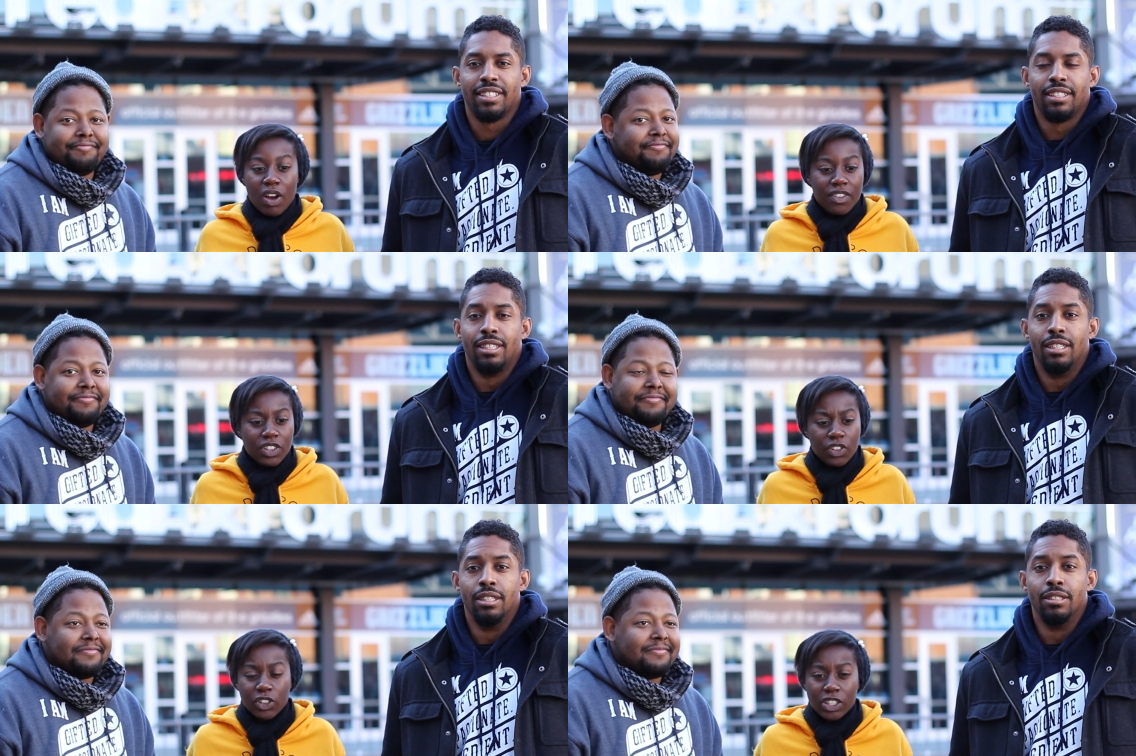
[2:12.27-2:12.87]
Speaker 1: all
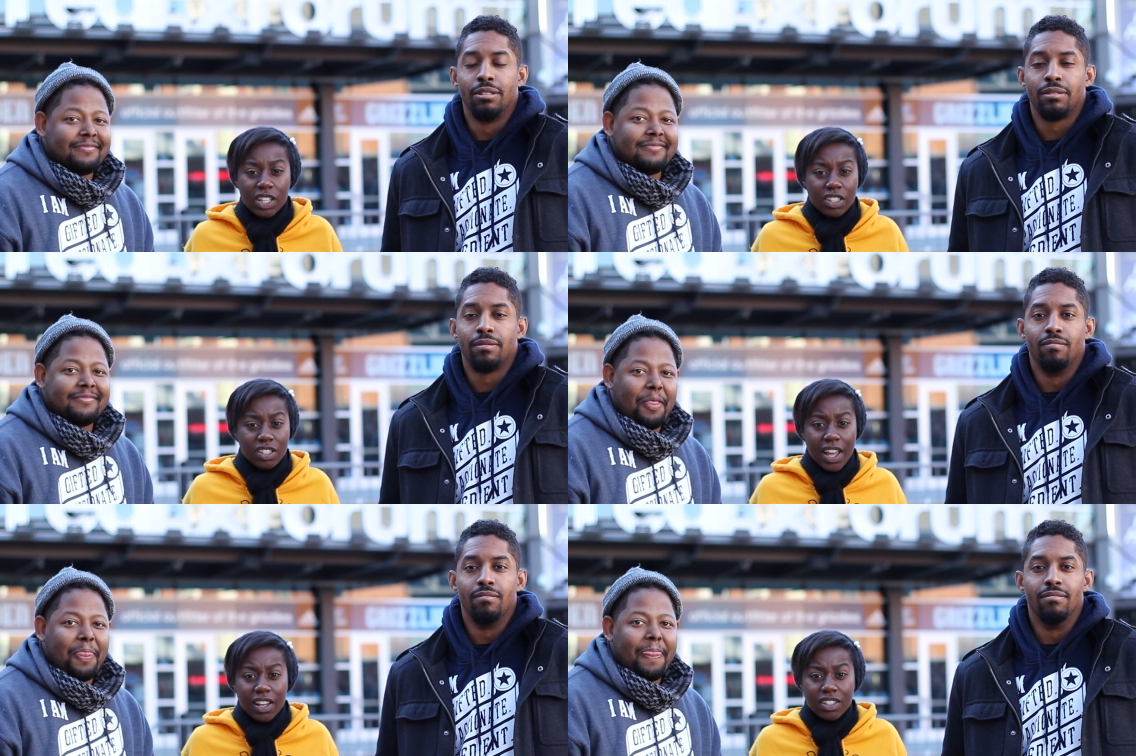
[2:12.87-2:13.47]
have different sets
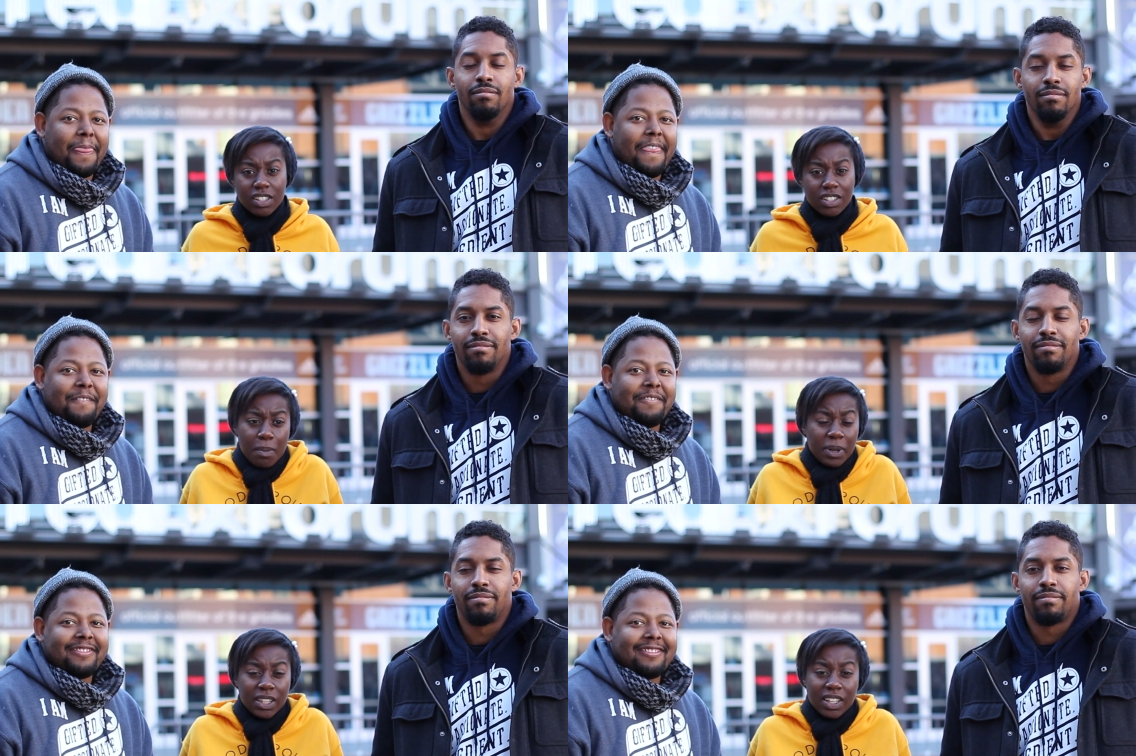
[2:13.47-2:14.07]
of challenges.
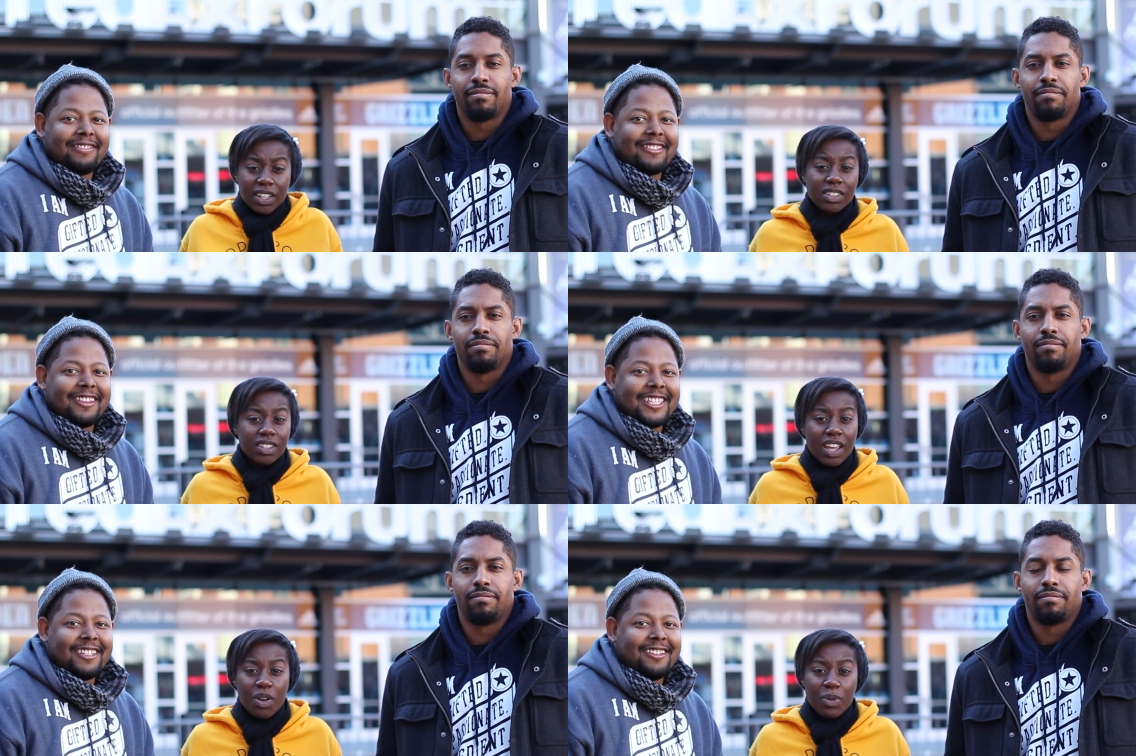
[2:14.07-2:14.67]
But at the end
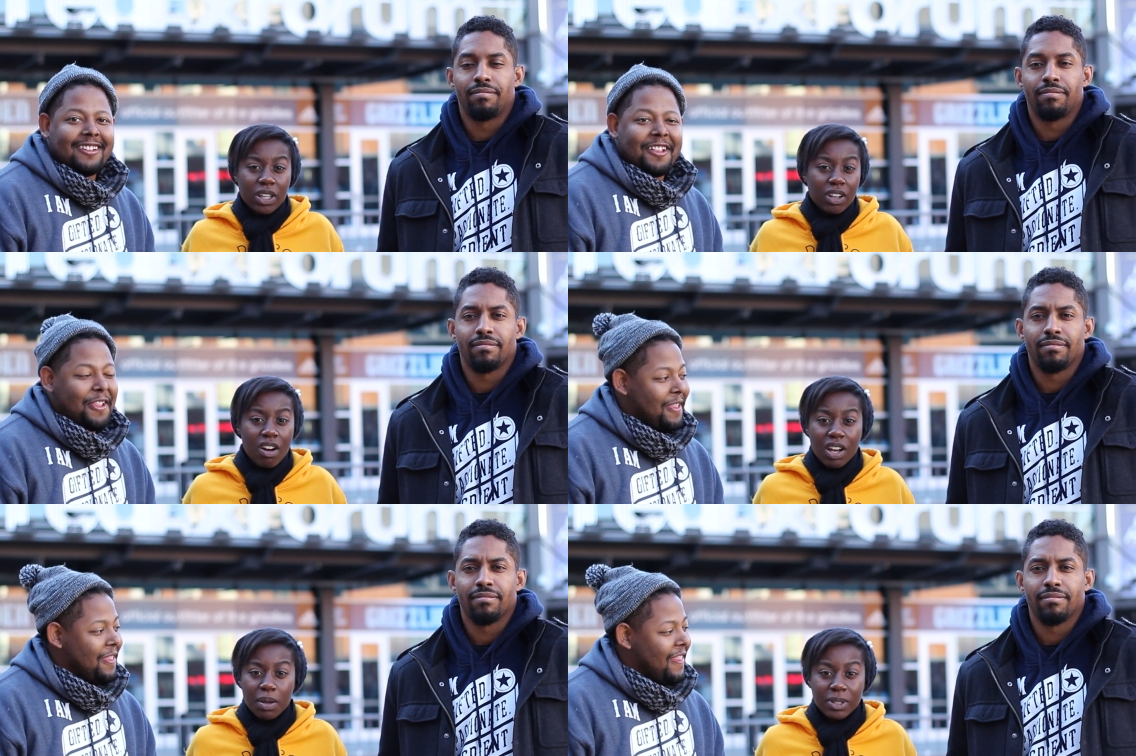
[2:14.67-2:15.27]
of the day, we can
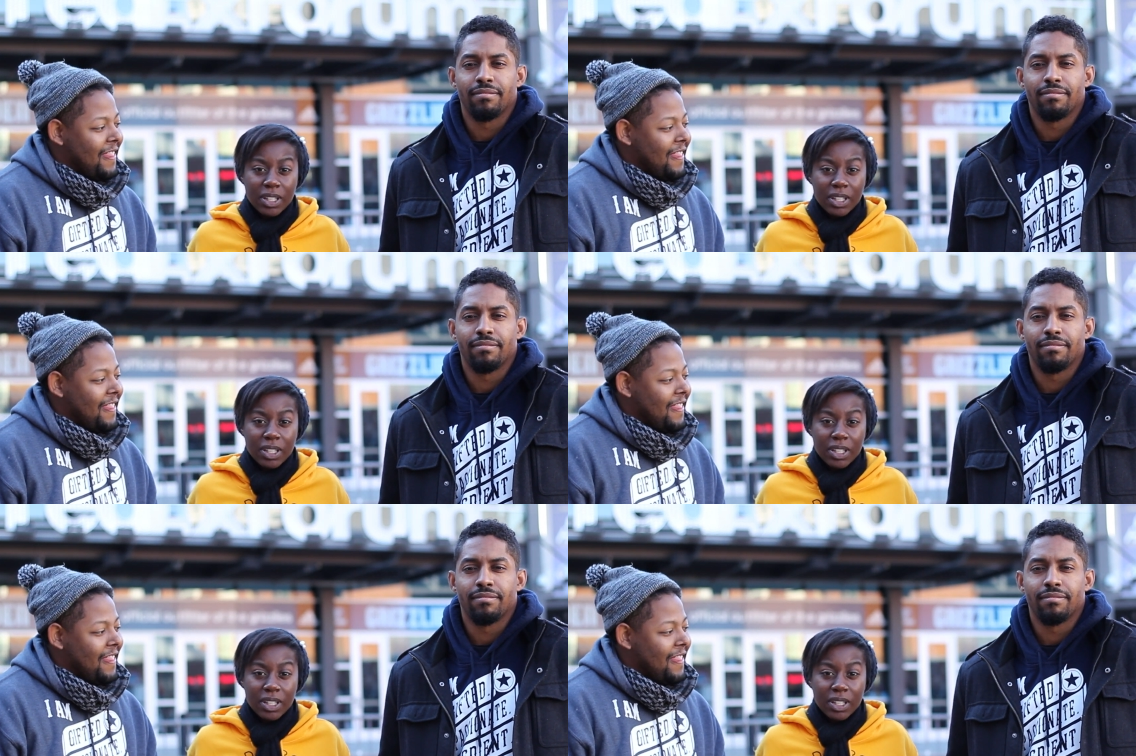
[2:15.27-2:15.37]
all come